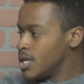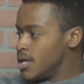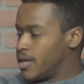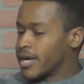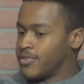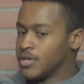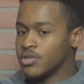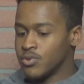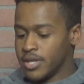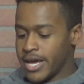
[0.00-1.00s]
Like, I think you
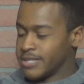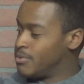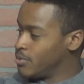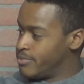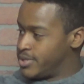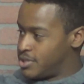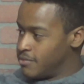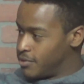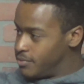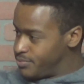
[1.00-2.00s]
can ask people to be
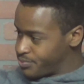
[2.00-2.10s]
civil,